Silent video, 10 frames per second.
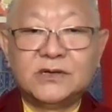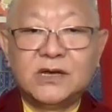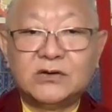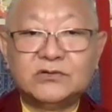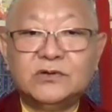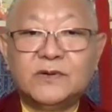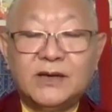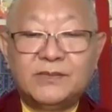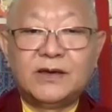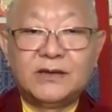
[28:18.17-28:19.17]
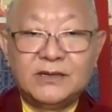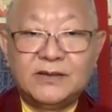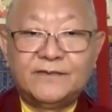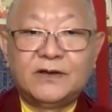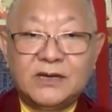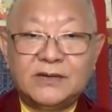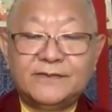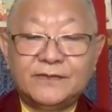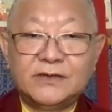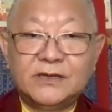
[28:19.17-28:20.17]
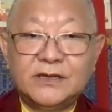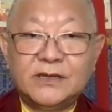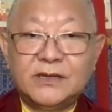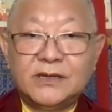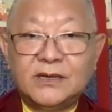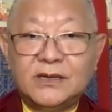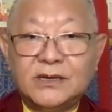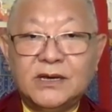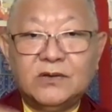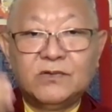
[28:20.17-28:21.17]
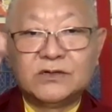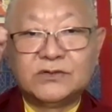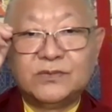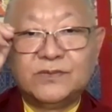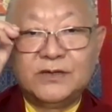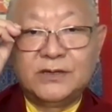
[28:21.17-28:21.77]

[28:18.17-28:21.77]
How do I live life? I want to